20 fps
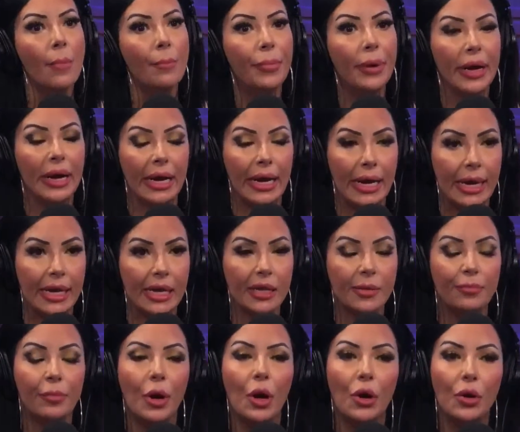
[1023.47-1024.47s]
But his
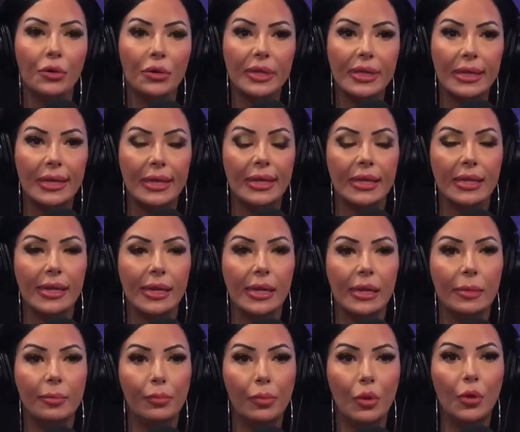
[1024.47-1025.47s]

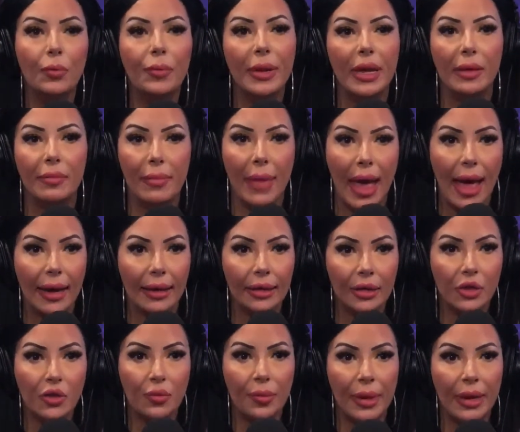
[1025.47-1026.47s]
postseason bullpen
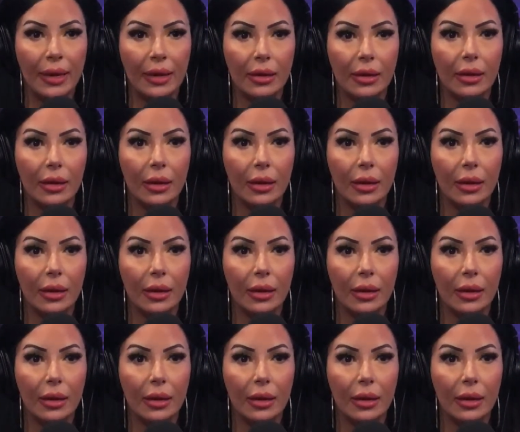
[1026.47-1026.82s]
management,